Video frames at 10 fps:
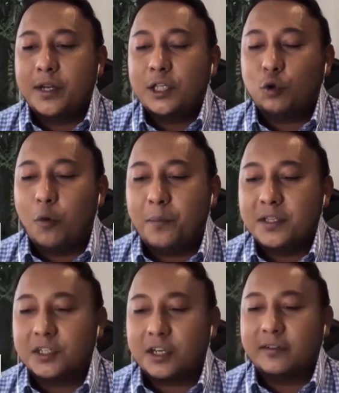We need to
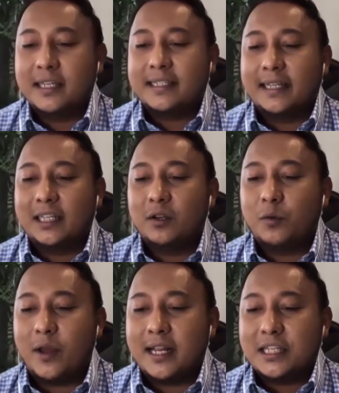open security setting
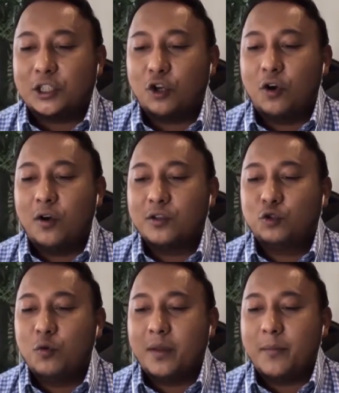when install
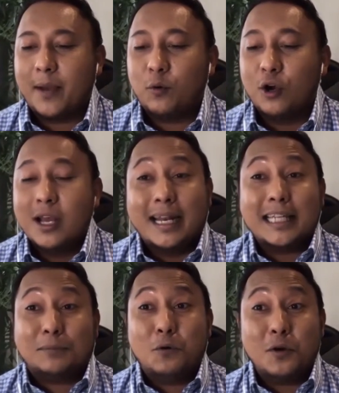Zoom in MacBook.
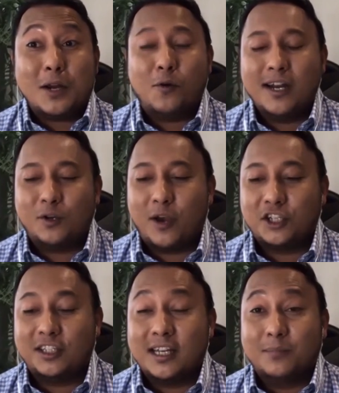There's more than one
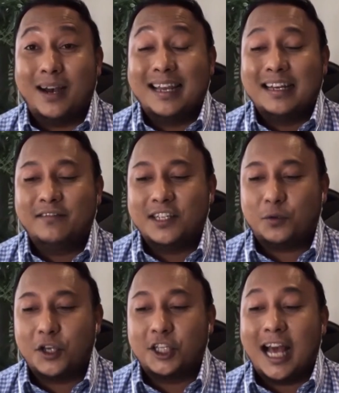question, but I love this
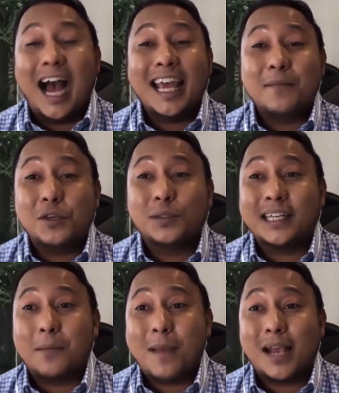question. I am
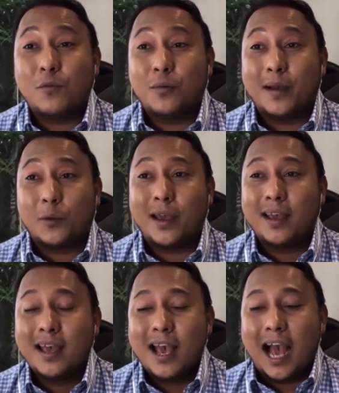using a MacBook, by the way.